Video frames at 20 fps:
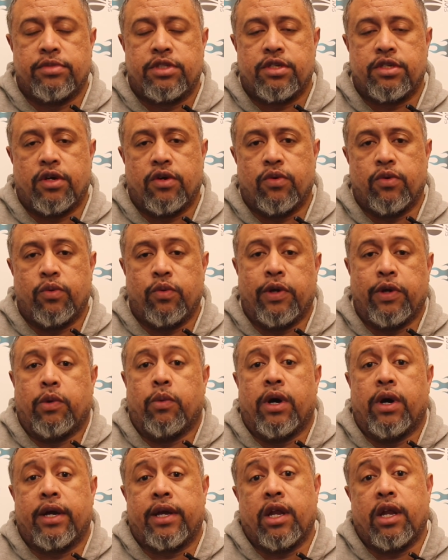So we're
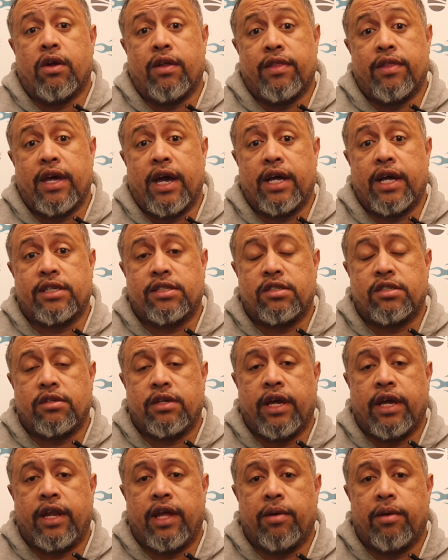working on that to
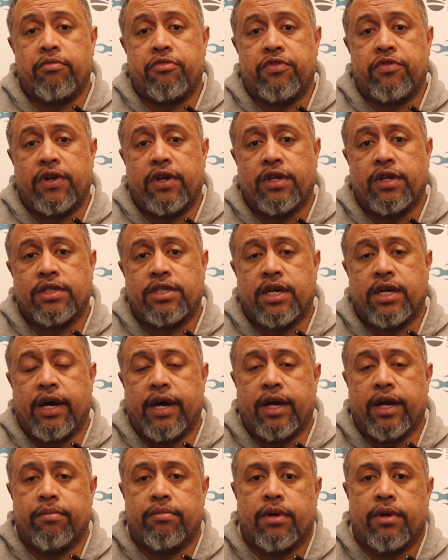get him fit in
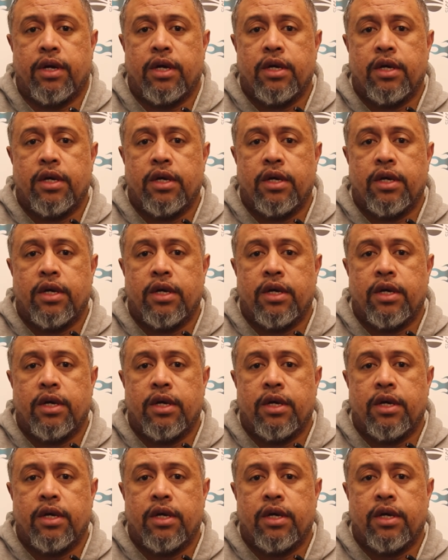time.